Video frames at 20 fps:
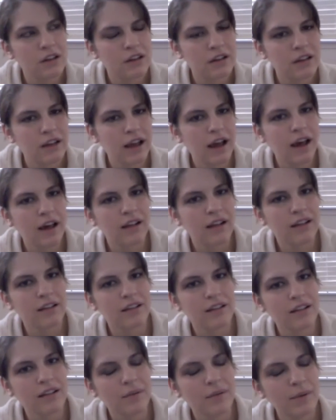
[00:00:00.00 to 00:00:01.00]
yeah,
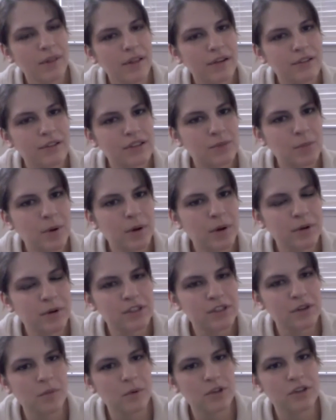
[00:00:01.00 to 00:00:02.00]
I mean, that was pretty
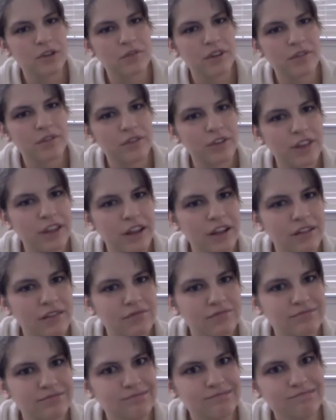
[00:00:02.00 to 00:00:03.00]
much the most eventful thing.
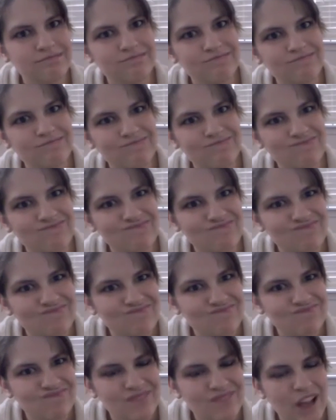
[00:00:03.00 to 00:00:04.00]

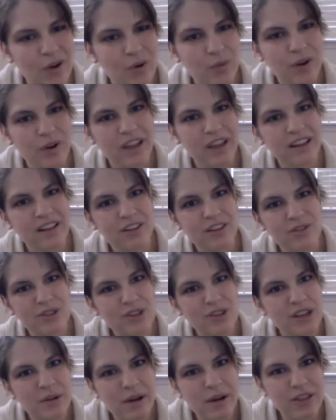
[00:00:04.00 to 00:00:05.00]
Really, there was
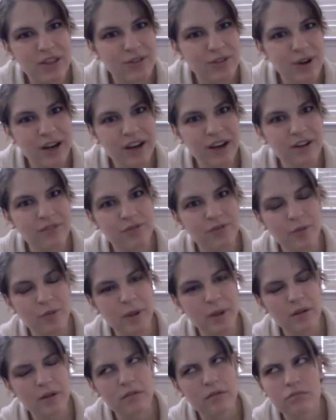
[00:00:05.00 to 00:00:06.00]
only about 3 to
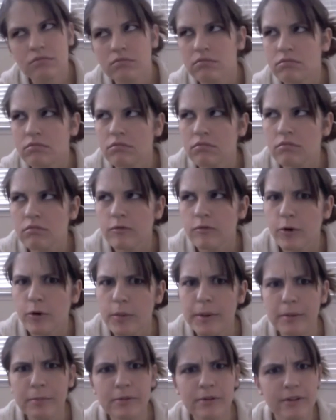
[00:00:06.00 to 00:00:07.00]
4
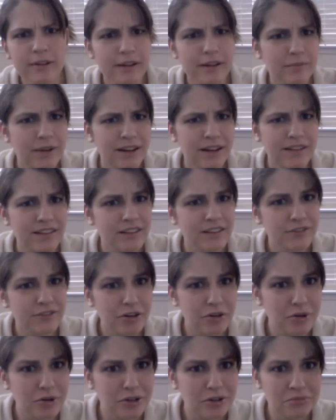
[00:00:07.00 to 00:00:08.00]
people in my
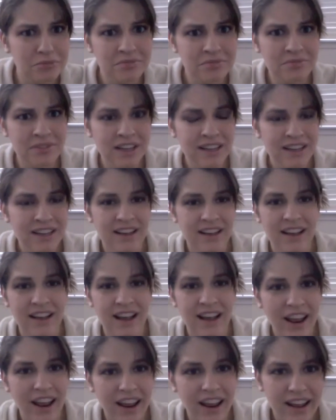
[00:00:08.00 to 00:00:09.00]
delivery room,
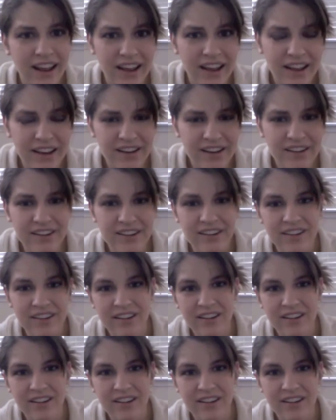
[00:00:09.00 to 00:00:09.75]
and